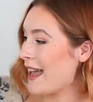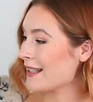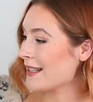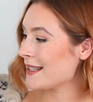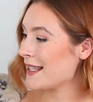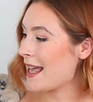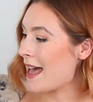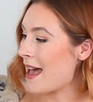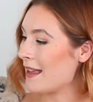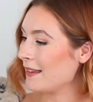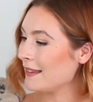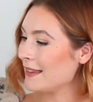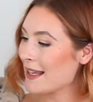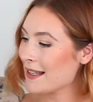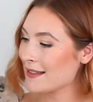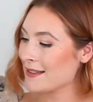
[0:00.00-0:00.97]
has that
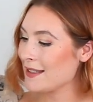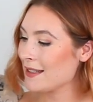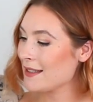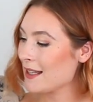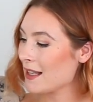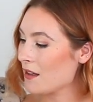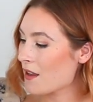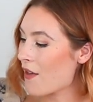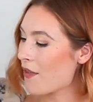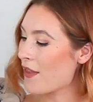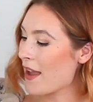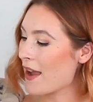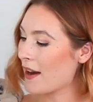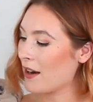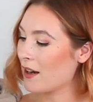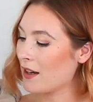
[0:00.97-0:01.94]
lace detail on
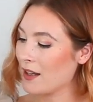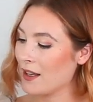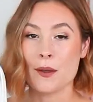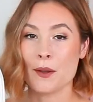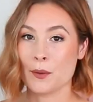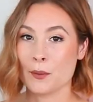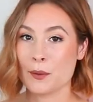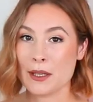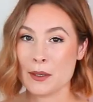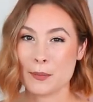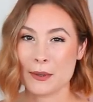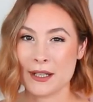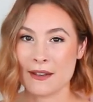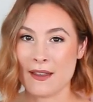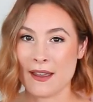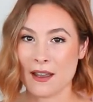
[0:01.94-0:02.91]
there, the really
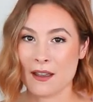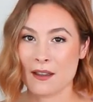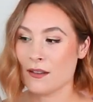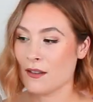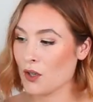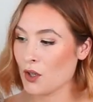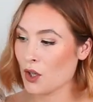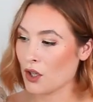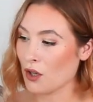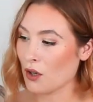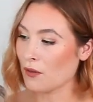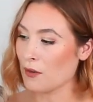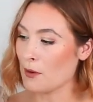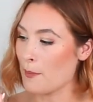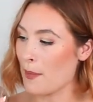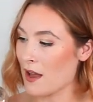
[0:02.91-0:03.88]
pretty like hook
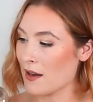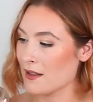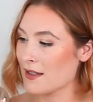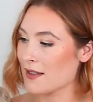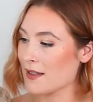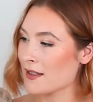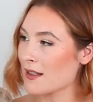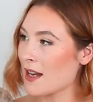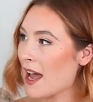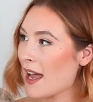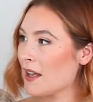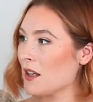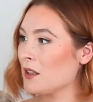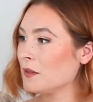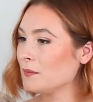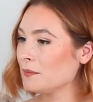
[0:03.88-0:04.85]
over button
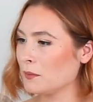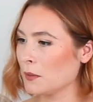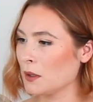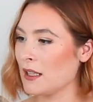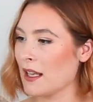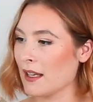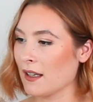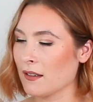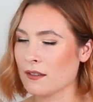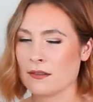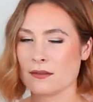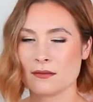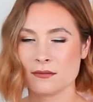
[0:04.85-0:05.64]
style, or like,